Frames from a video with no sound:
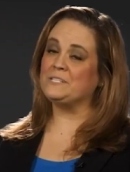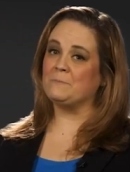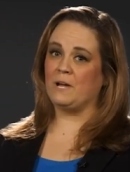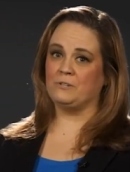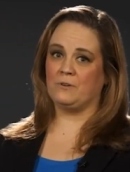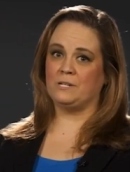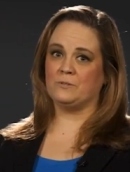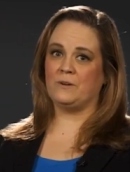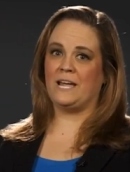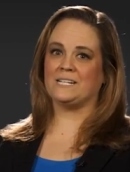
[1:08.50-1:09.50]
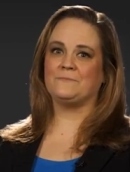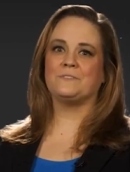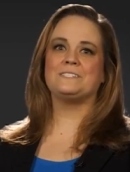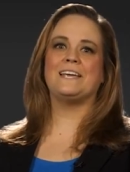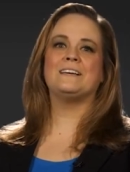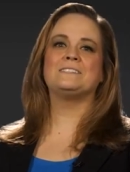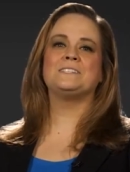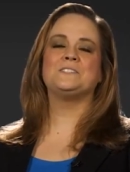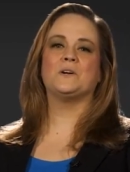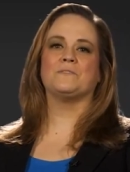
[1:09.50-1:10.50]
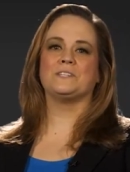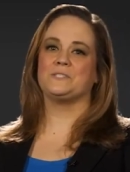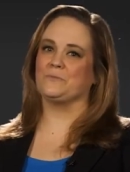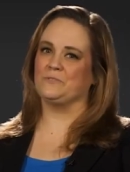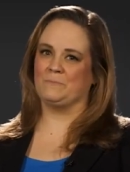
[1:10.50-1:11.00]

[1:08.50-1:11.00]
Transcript: DeMontrond Direct for sales and service through